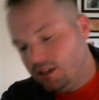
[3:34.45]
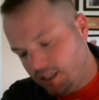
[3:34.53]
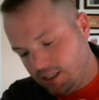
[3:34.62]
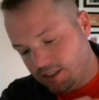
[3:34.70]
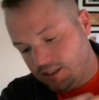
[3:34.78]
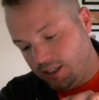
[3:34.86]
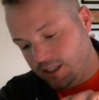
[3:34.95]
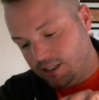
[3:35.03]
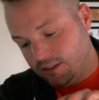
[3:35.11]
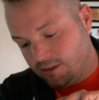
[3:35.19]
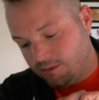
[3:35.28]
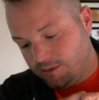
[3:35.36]
Didn't see that
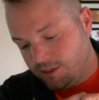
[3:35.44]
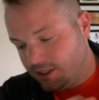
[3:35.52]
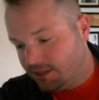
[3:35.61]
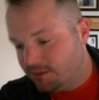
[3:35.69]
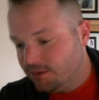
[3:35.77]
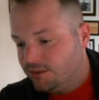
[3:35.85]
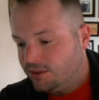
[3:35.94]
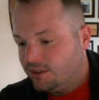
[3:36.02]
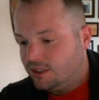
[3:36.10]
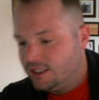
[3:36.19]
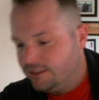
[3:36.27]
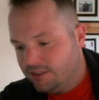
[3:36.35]
inscription there
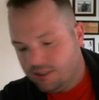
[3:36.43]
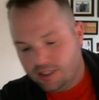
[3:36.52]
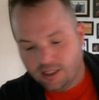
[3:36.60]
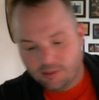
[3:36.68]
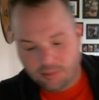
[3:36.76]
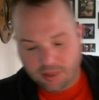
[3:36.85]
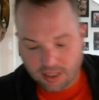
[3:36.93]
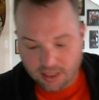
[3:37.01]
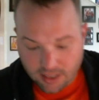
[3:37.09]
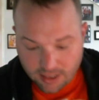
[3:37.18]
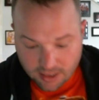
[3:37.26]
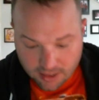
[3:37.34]
before. I'll have to take a peek
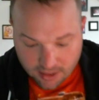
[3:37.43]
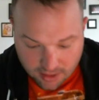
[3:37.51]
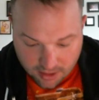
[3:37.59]
at that.